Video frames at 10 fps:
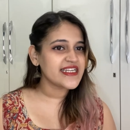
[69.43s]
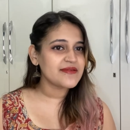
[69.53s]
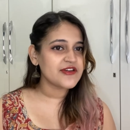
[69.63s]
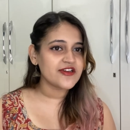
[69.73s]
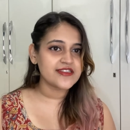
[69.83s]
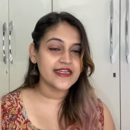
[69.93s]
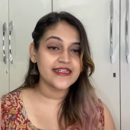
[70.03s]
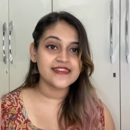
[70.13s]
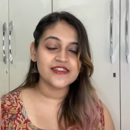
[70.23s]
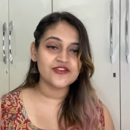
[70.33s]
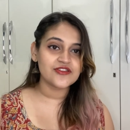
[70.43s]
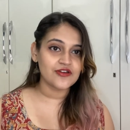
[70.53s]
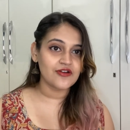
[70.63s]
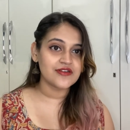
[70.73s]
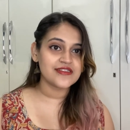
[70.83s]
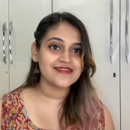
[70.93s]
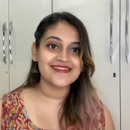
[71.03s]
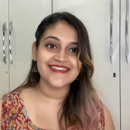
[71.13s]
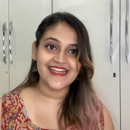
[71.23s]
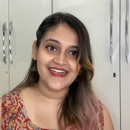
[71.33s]
daily because I listen to songs
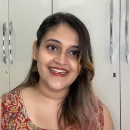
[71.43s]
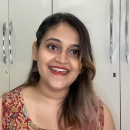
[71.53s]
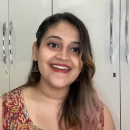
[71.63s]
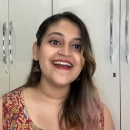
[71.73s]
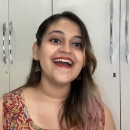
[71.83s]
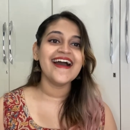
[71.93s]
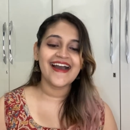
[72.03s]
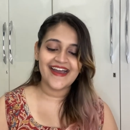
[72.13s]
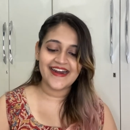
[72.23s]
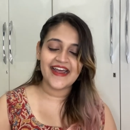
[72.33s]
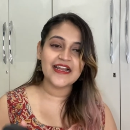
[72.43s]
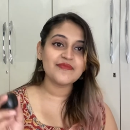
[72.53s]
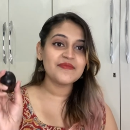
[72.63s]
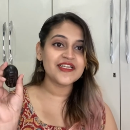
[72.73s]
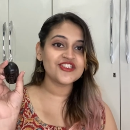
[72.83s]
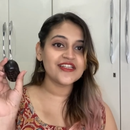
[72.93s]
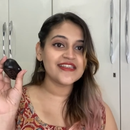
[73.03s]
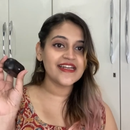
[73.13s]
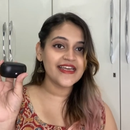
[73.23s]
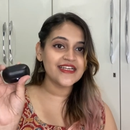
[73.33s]
daily. And I'll be mentioning
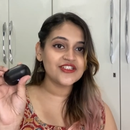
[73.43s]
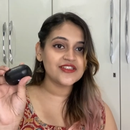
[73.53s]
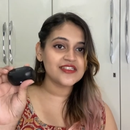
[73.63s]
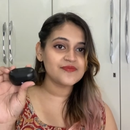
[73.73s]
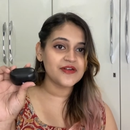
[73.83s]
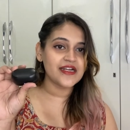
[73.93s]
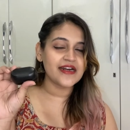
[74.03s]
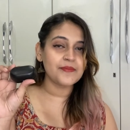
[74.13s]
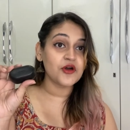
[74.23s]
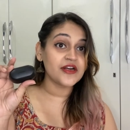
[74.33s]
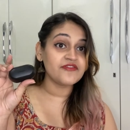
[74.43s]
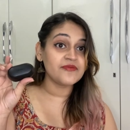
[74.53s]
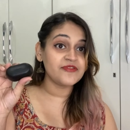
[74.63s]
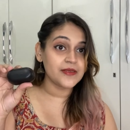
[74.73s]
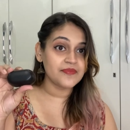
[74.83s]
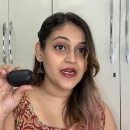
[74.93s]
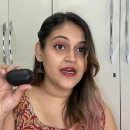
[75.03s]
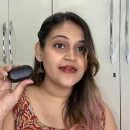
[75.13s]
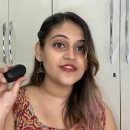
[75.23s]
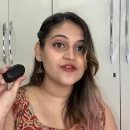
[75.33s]
the link to this product. I bought it from
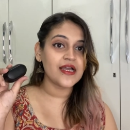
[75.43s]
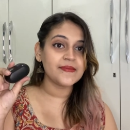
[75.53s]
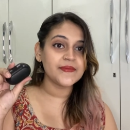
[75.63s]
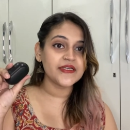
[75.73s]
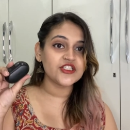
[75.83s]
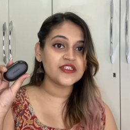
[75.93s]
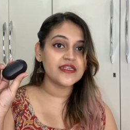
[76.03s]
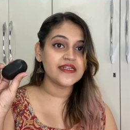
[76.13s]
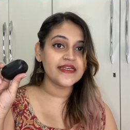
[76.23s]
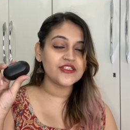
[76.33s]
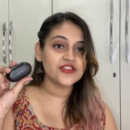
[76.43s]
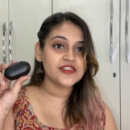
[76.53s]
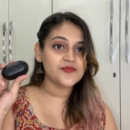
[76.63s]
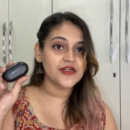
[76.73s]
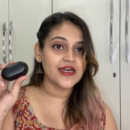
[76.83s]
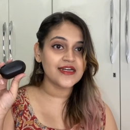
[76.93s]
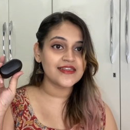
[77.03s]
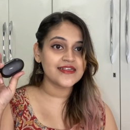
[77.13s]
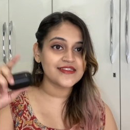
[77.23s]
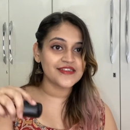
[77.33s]
Flipkart, so I'll be mentioning the link to this product
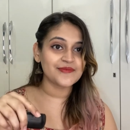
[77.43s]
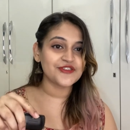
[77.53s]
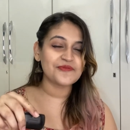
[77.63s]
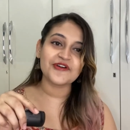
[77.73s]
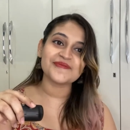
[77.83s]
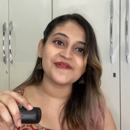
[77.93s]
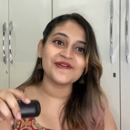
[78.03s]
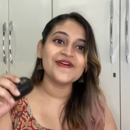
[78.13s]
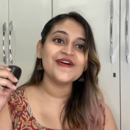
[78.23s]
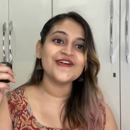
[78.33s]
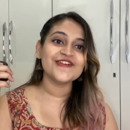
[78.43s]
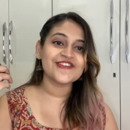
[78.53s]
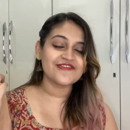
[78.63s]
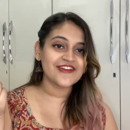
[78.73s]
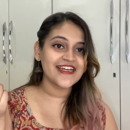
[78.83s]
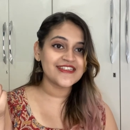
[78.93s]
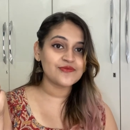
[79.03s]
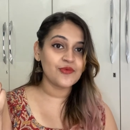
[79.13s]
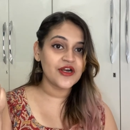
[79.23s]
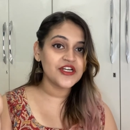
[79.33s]
in the description box below. So if you
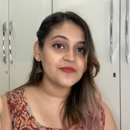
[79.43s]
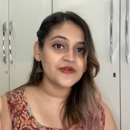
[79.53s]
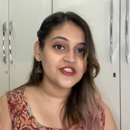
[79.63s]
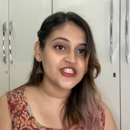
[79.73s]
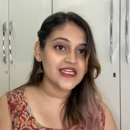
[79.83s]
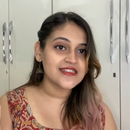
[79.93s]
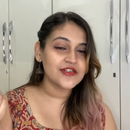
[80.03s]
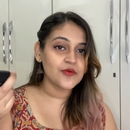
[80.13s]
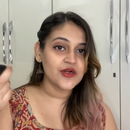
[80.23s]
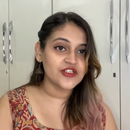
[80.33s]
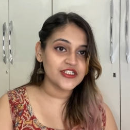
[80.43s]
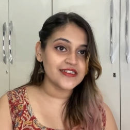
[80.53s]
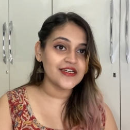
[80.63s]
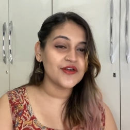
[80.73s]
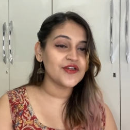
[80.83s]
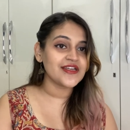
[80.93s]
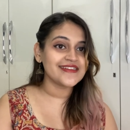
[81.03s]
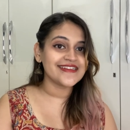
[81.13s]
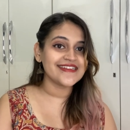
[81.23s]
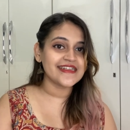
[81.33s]
guys want to purchase it or want to check it out, you
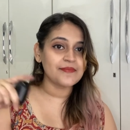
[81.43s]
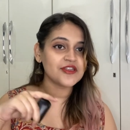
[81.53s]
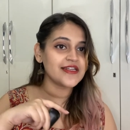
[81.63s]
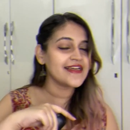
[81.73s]
can tap on the